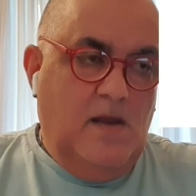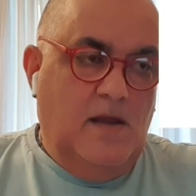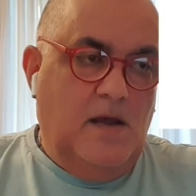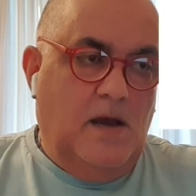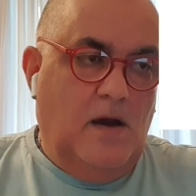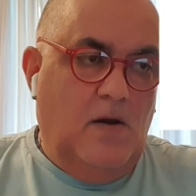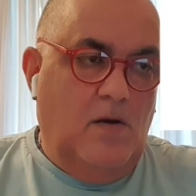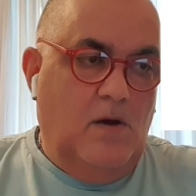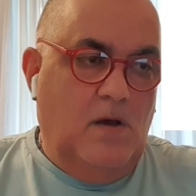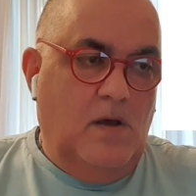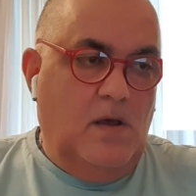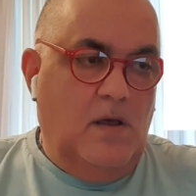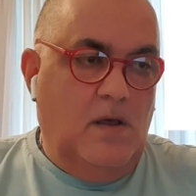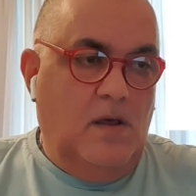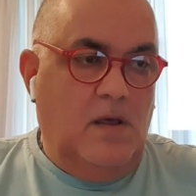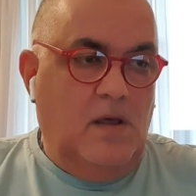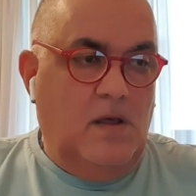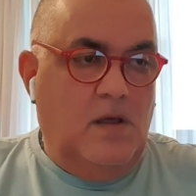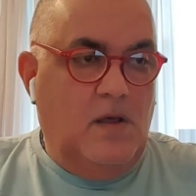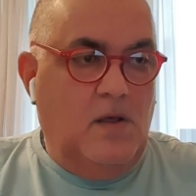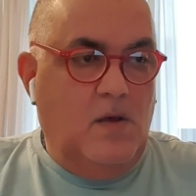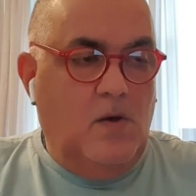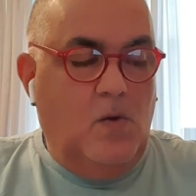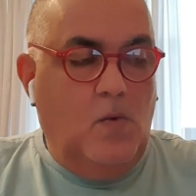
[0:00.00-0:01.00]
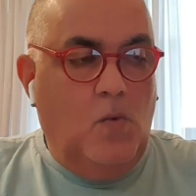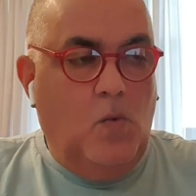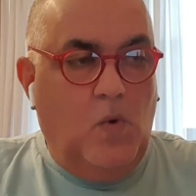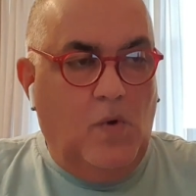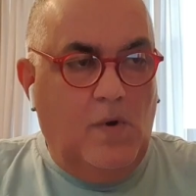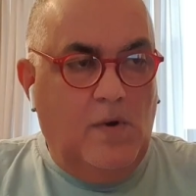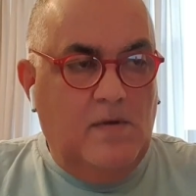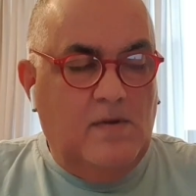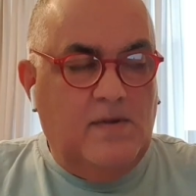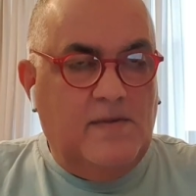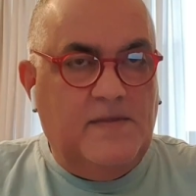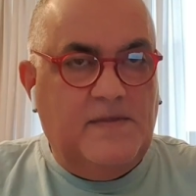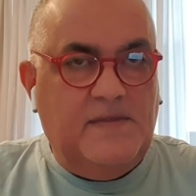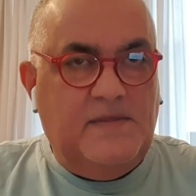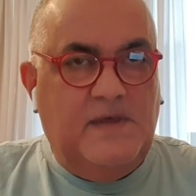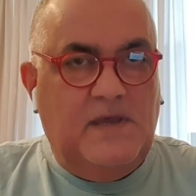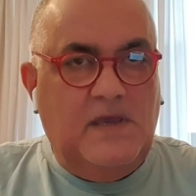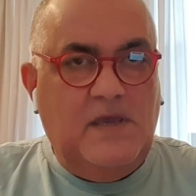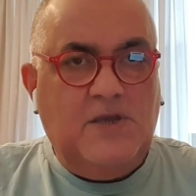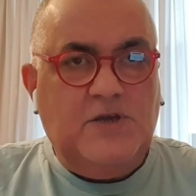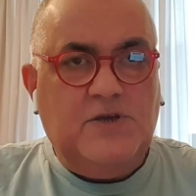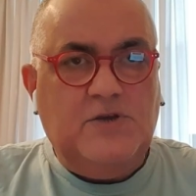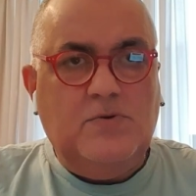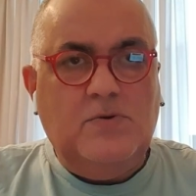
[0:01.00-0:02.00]
Now,
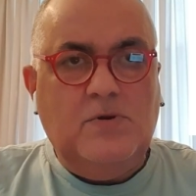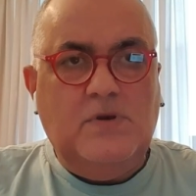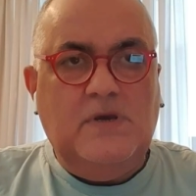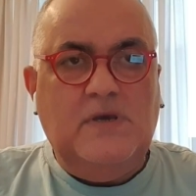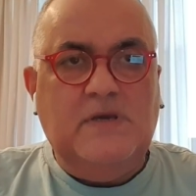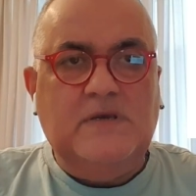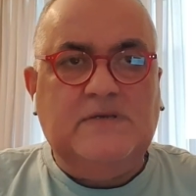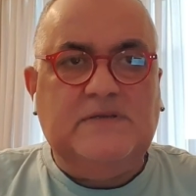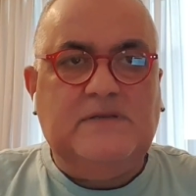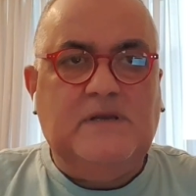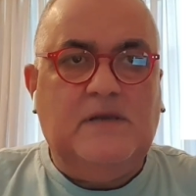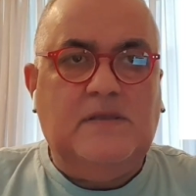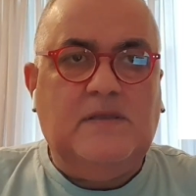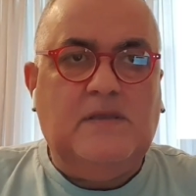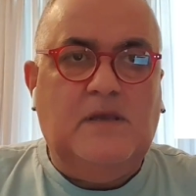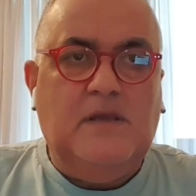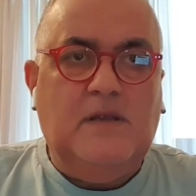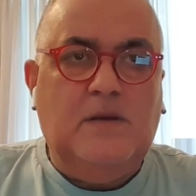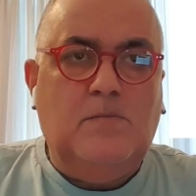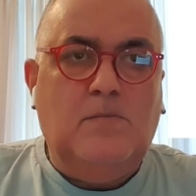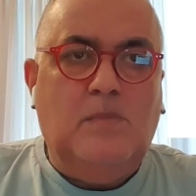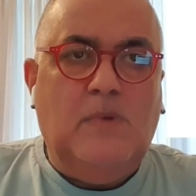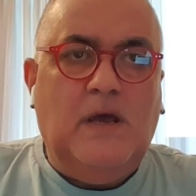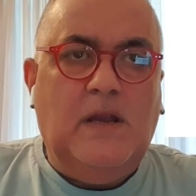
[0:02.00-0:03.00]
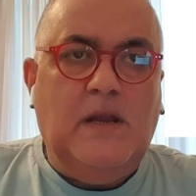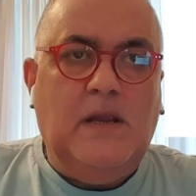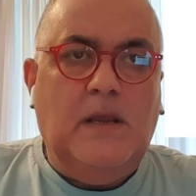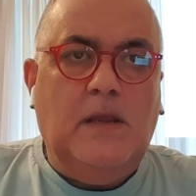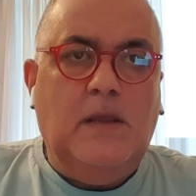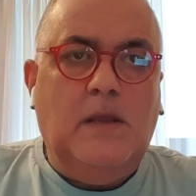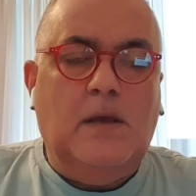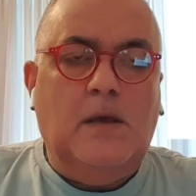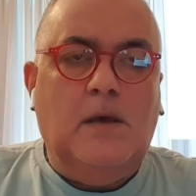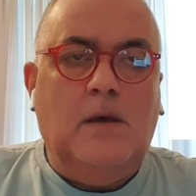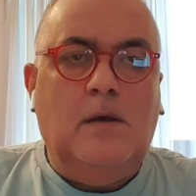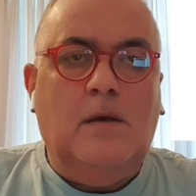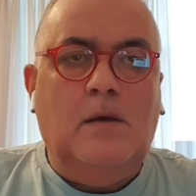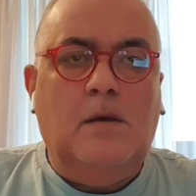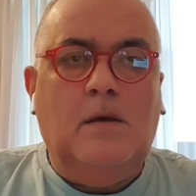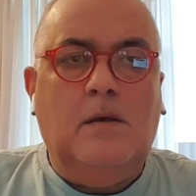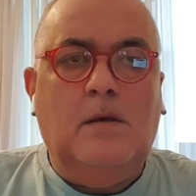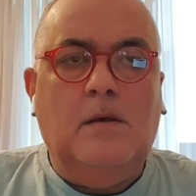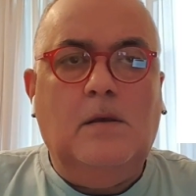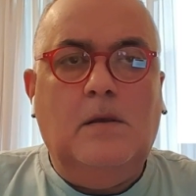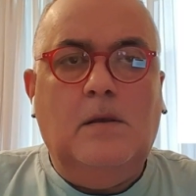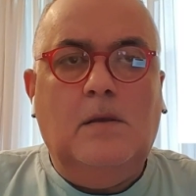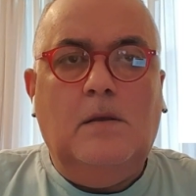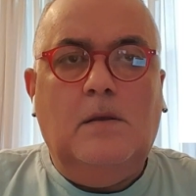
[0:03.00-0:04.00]
the issue is that in many
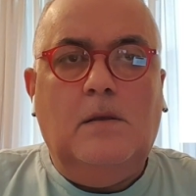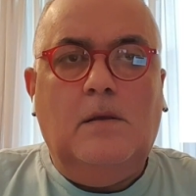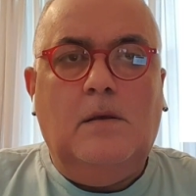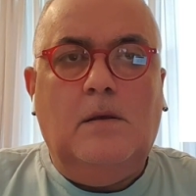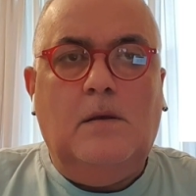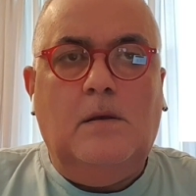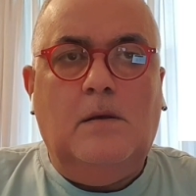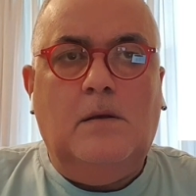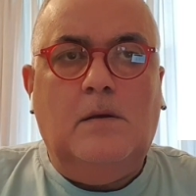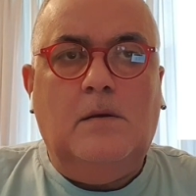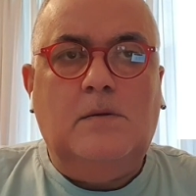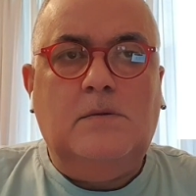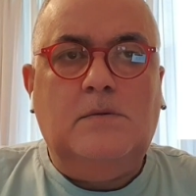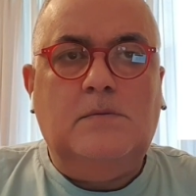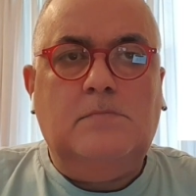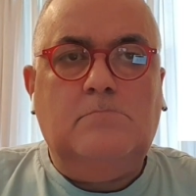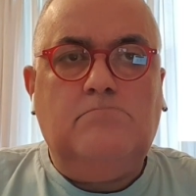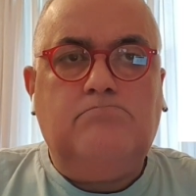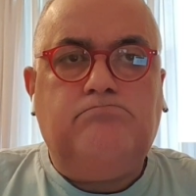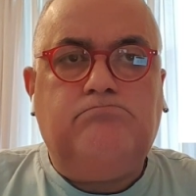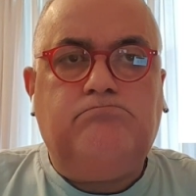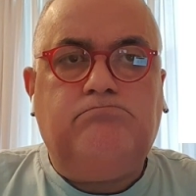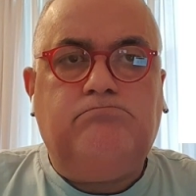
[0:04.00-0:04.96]
the